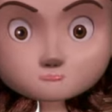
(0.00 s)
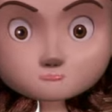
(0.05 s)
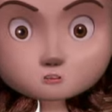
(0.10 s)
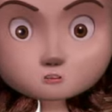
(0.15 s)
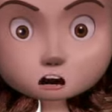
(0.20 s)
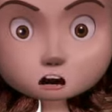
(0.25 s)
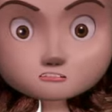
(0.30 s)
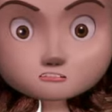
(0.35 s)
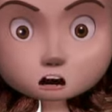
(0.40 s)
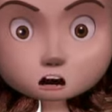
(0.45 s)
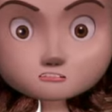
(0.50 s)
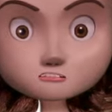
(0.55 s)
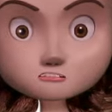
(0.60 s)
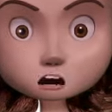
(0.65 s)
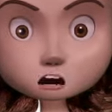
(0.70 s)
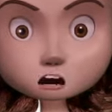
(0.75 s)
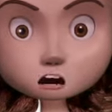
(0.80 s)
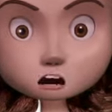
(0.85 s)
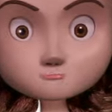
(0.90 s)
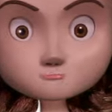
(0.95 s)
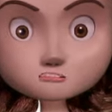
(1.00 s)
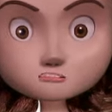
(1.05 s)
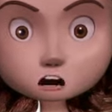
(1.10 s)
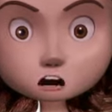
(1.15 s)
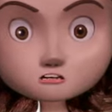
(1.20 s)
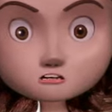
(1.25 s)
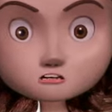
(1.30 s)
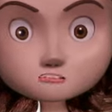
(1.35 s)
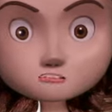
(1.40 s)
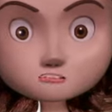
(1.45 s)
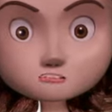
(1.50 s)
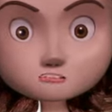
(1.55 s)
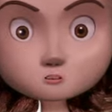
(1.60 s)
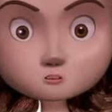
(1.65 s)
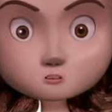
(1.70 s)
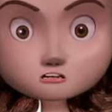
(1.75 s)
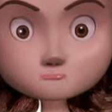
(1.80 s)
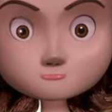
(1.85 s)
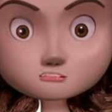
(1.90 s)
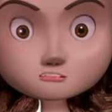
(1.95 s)
Much like specific colors
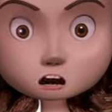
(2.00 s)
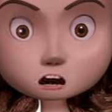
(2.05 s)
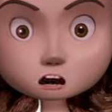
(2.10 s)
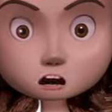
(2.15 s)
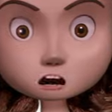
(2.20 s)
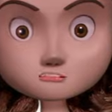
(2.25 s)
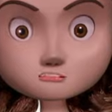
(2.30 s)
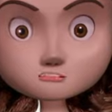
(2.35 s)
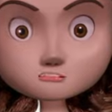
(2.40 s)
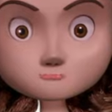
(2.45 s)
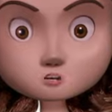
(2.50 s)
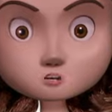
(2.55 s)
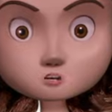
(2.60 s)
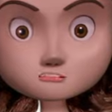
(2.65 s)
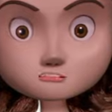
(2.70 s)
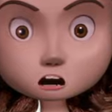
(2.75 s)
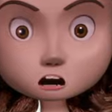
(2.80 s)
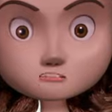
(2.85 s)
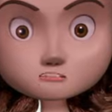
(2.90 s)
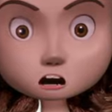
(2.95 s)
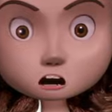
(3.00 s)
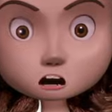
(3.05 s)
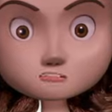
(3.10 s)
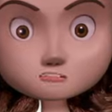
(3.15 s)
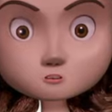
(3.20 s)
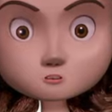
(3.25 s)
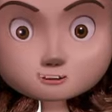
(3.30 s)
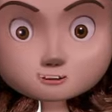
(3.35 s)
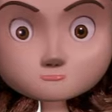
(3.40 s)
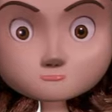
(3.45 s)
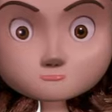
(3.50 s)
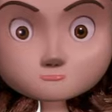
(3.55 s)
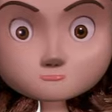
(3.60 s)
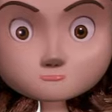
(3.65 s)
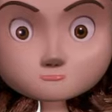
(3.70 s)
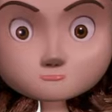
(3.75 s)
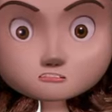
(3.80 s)
correlate to different emotions and traits,